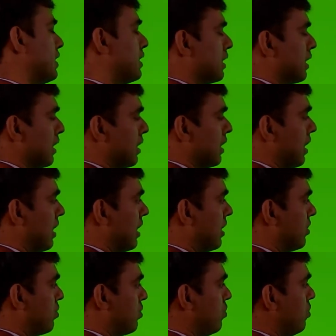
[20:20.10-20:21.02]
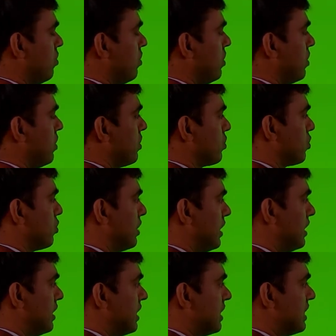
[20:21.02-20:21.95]
on R2. So there is
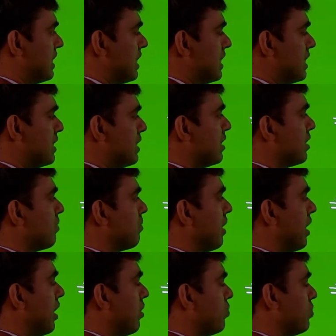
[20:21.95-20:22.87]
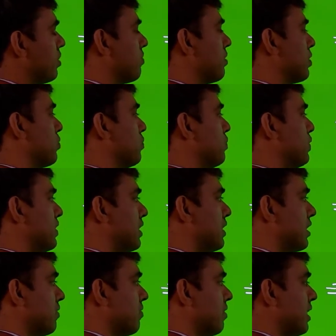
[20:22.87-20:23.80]
a change in the values of a coefficient
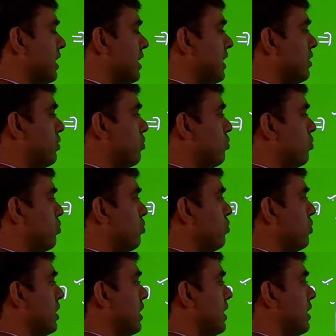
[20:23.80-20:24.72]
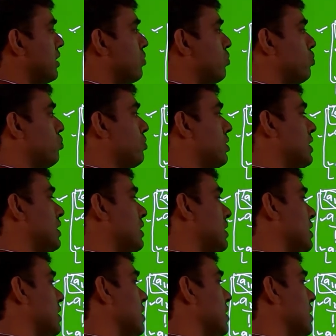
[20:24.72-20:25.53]
of a A22, A23